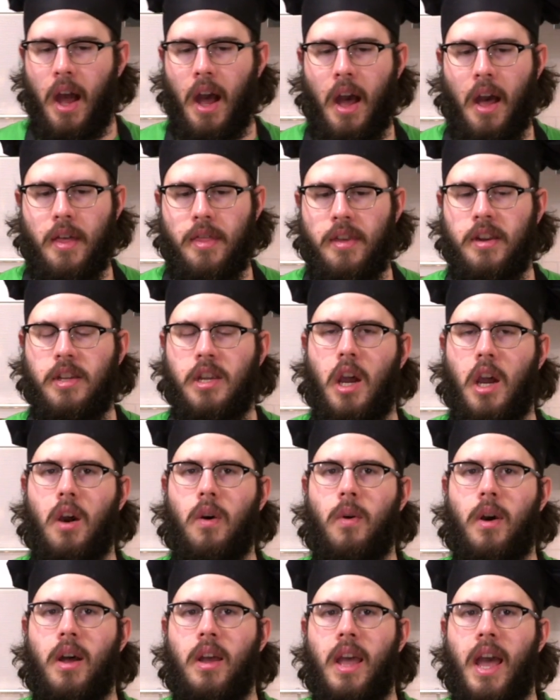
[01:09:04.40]
uh, the
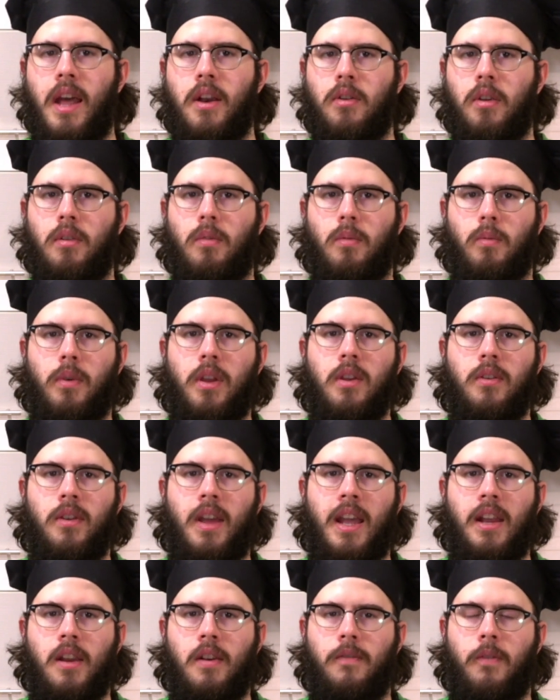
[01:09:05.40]
Toa had
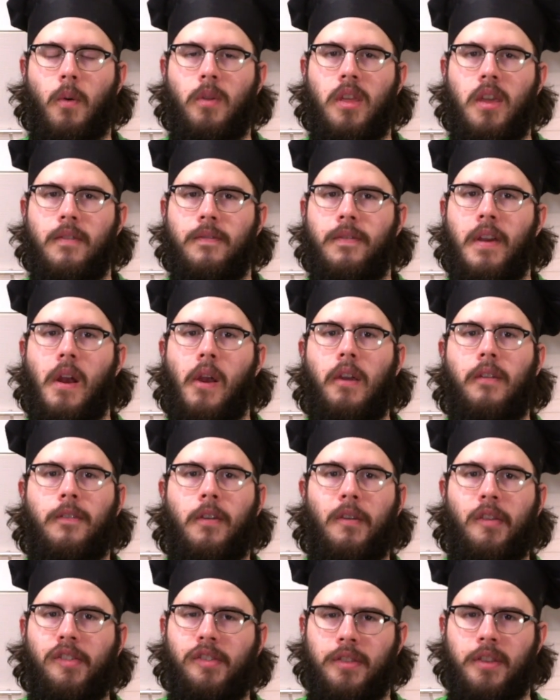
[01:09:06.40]
reunited for the very
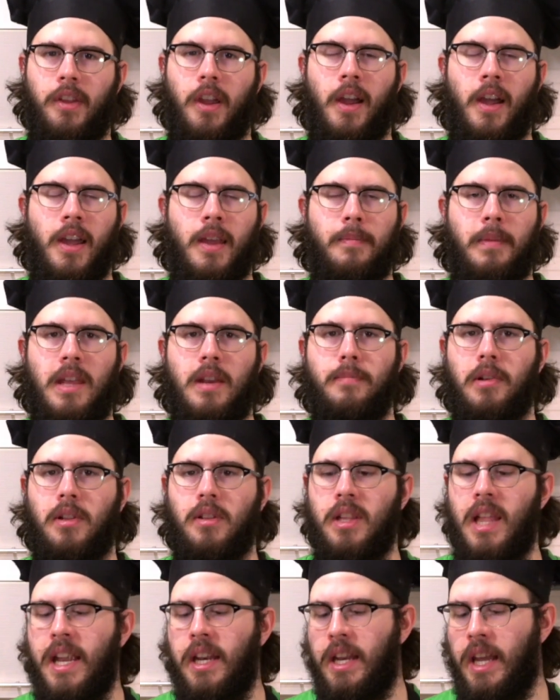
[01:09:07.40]
first time in
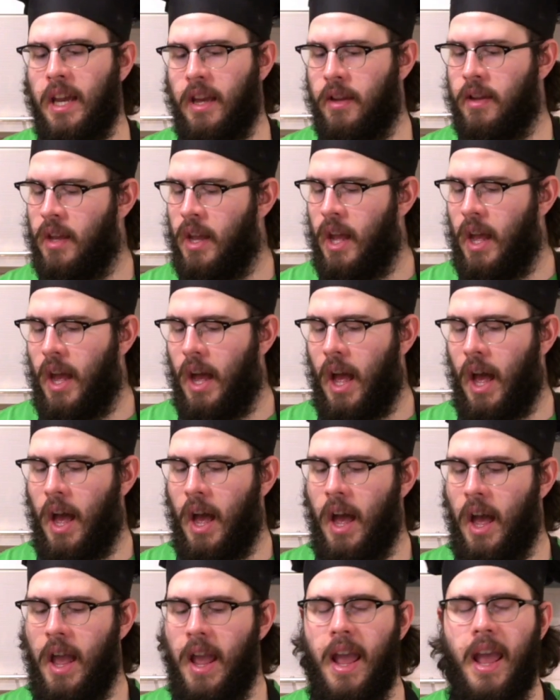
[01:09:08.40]
millennia,
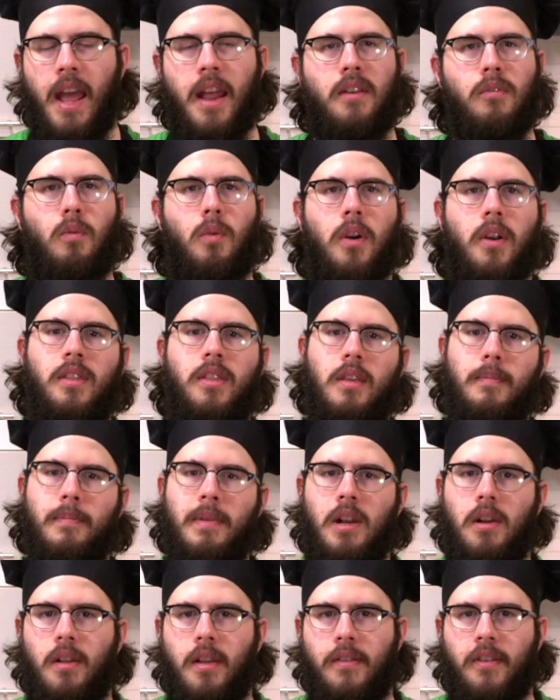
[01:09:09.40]
uh, and were in the
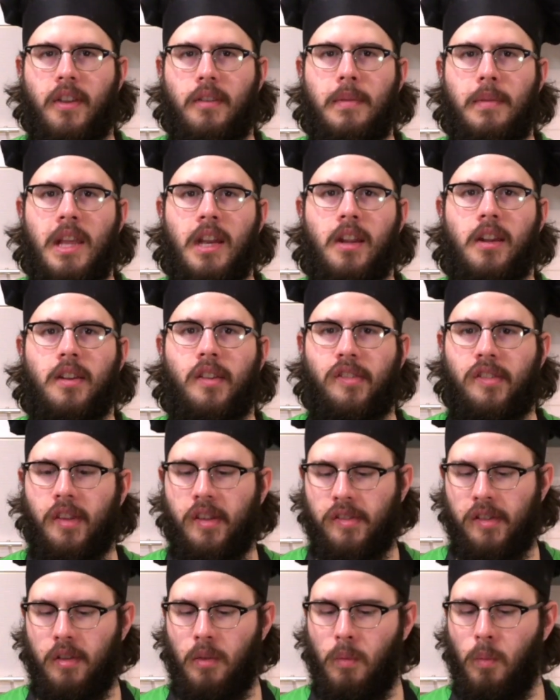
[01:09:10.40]
middle of a meeting
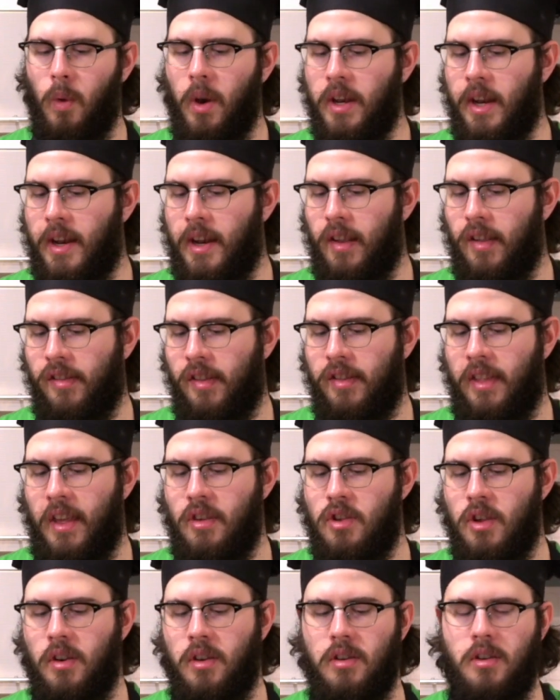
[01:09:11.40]
discussing what it is they
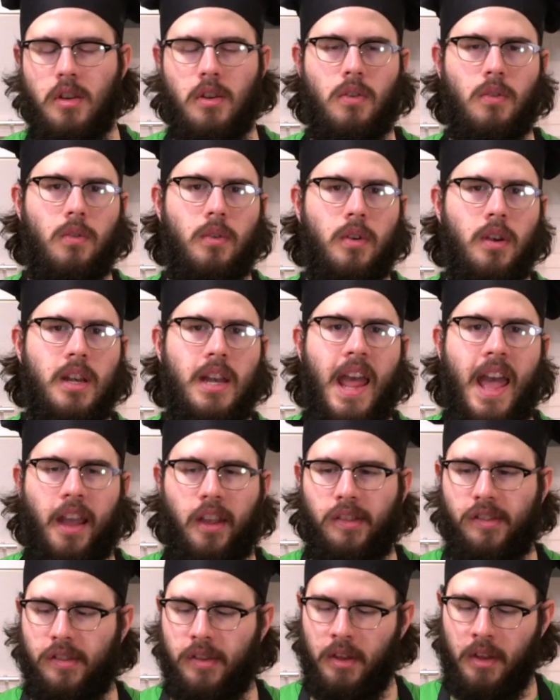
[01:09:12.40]
should do
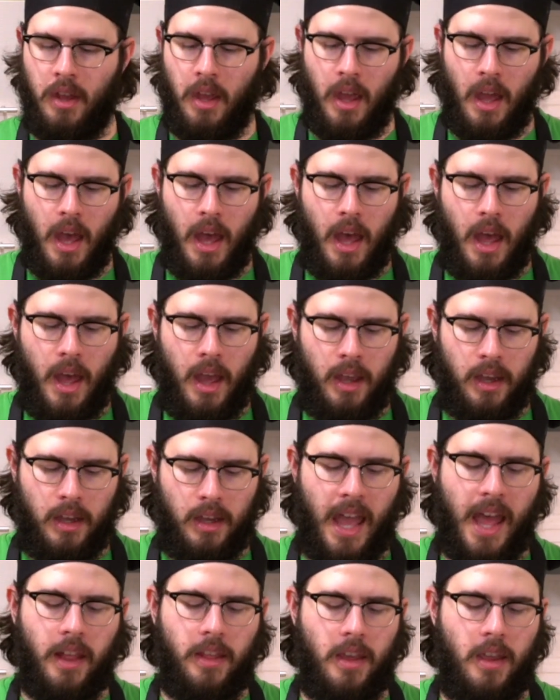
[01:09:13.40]
next.
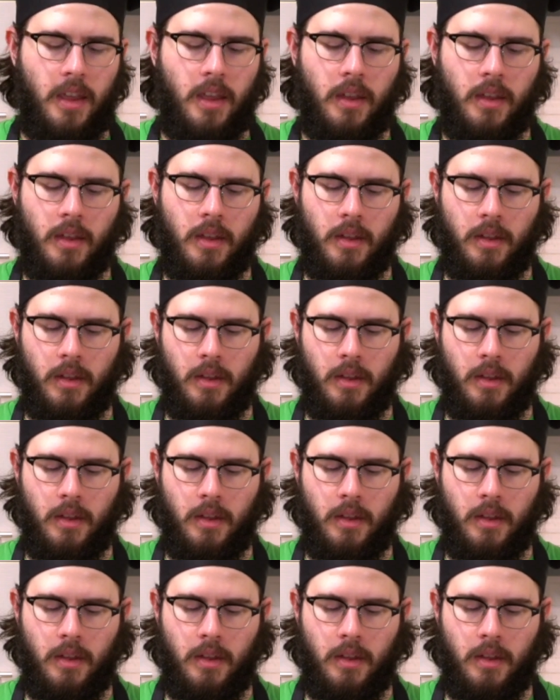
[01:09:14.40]
Gali,